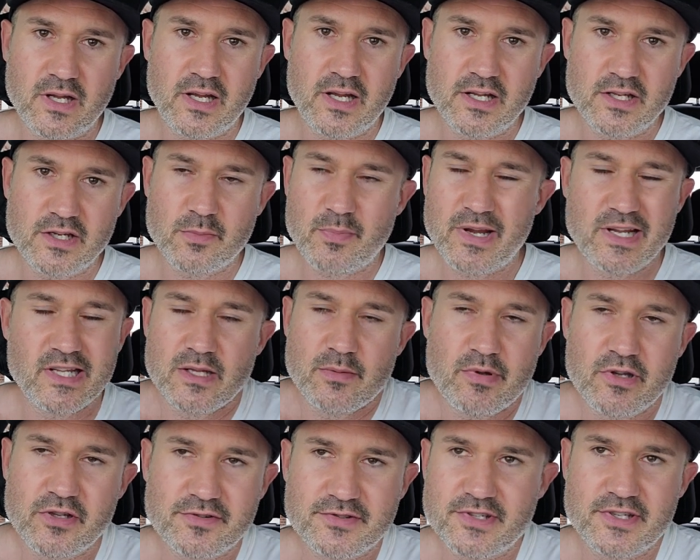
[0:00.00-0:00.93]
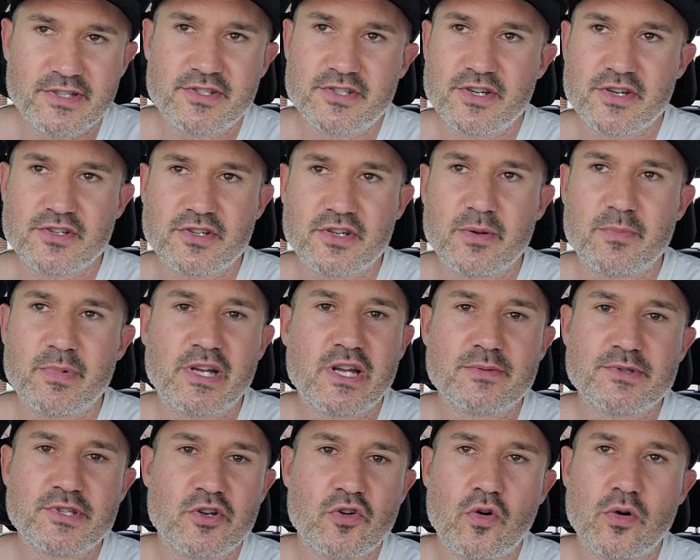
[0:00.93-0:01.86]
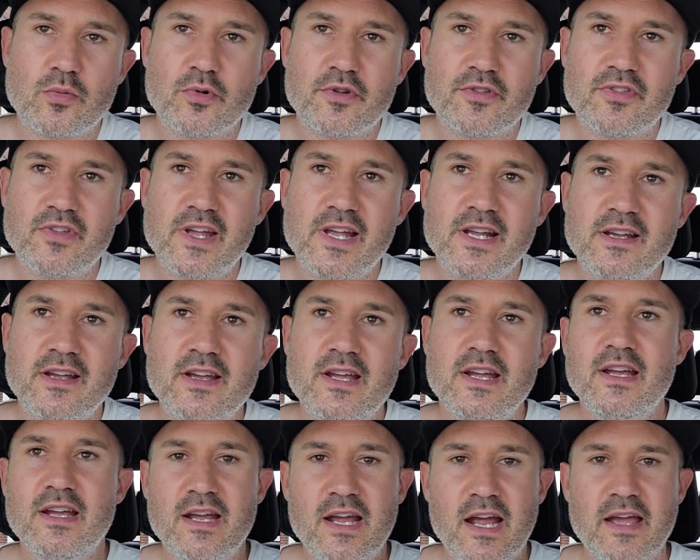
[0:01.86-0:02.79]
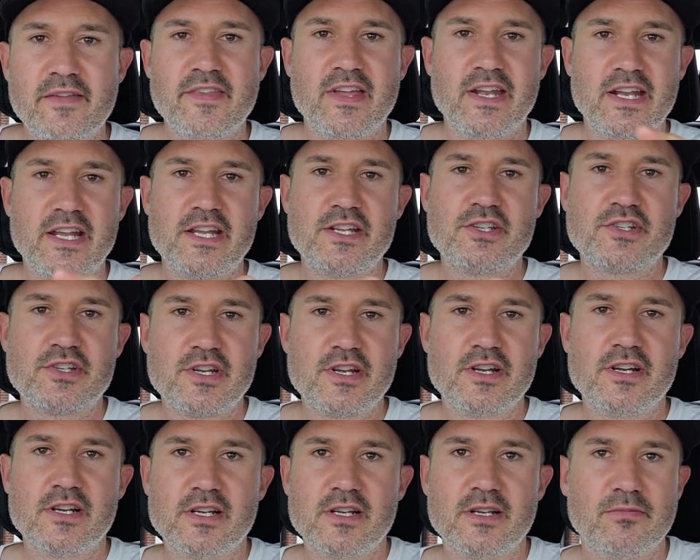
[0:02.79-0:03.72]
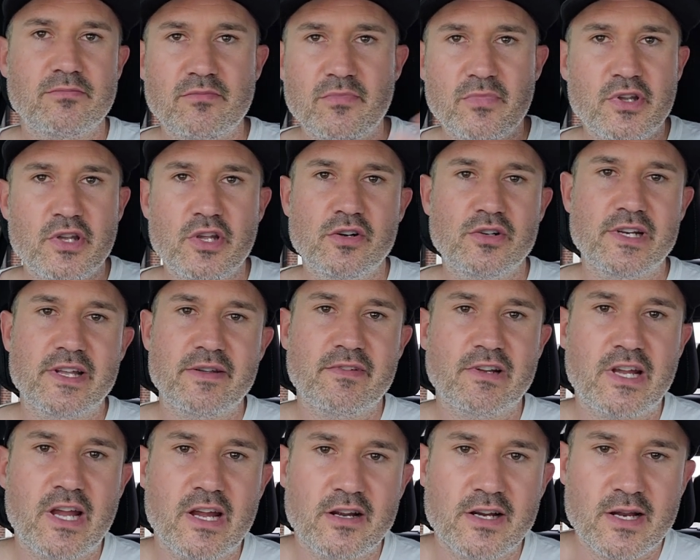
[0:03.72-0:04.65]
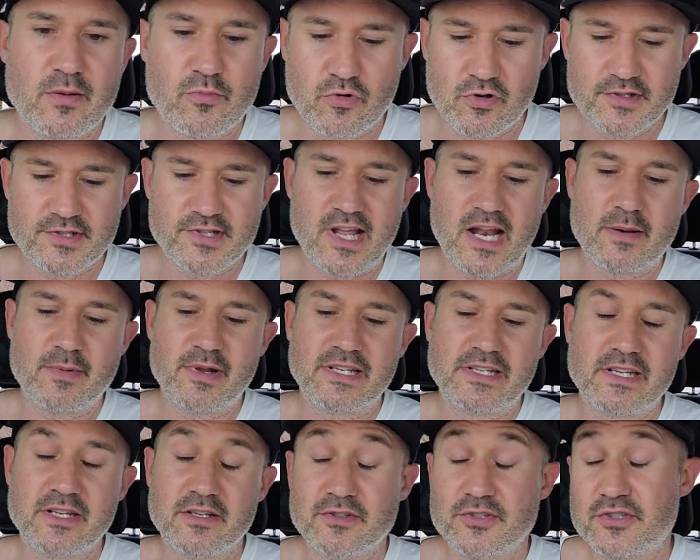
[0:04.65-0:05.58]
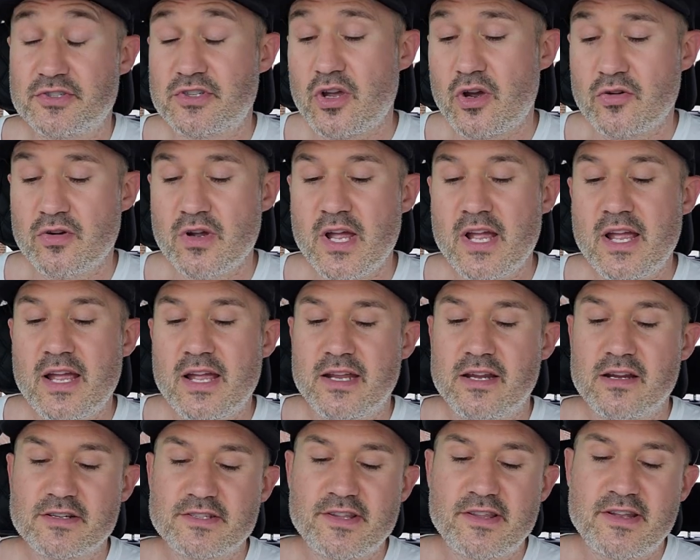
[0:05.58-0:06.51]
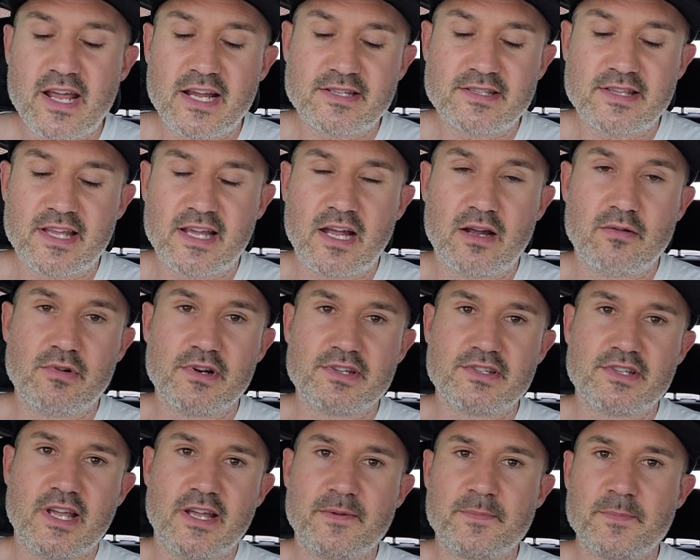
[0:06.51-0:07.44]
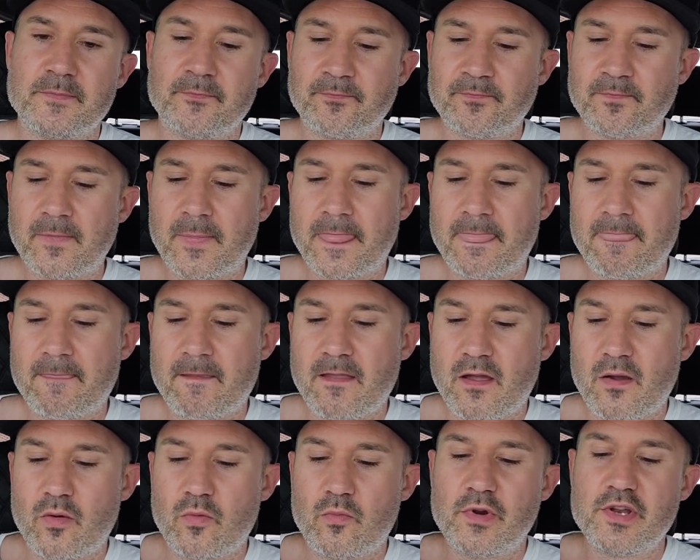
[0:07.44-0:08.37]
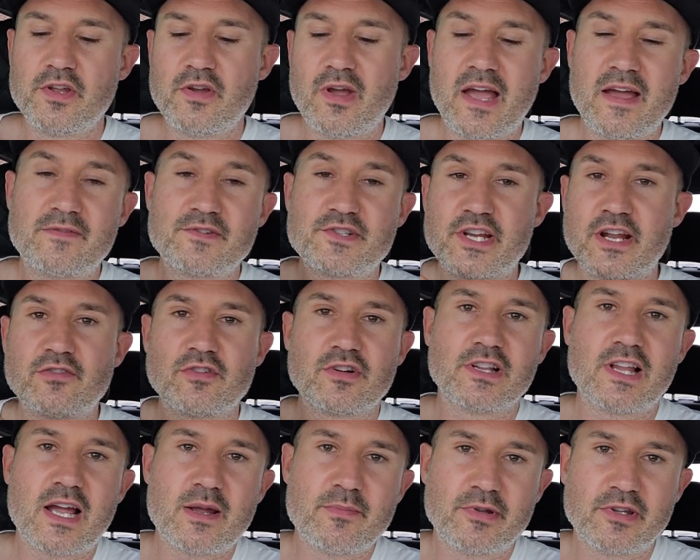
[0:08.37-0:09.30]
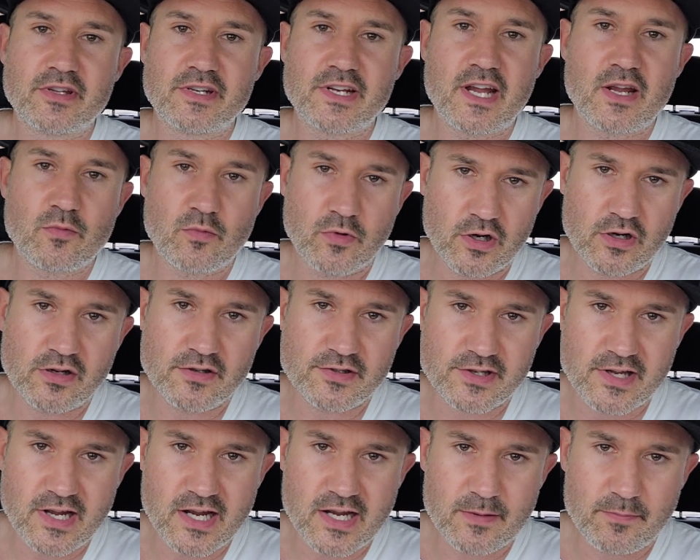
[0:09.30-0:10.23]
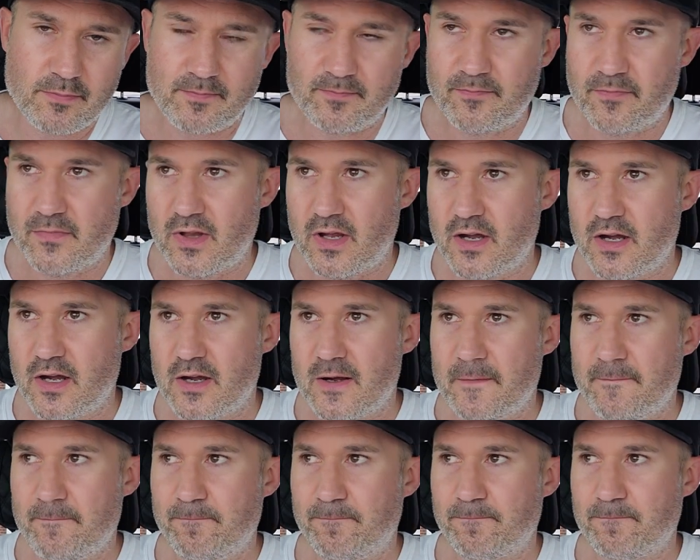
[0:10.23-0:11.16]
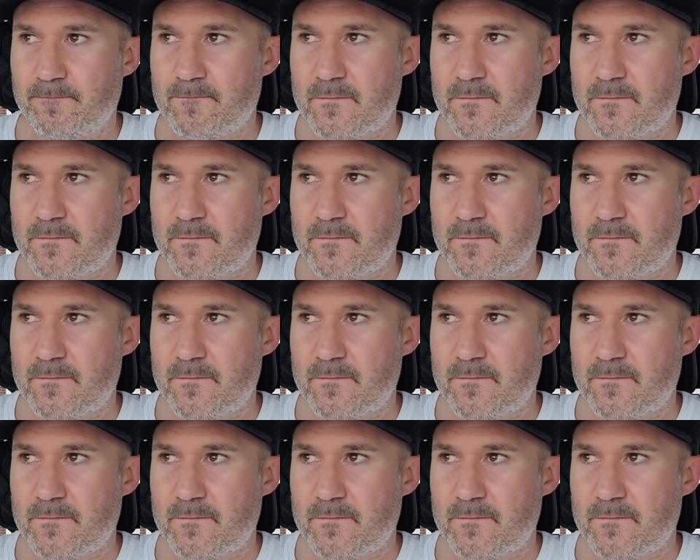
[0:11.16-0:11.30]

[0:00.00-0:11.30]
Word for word: and you're paying the bills, it's just it becomes a normal thing. And then each year you don't even care anymore. It's not a big deal. So here's the next thing I want to say. When you have general liability and workers comp, um,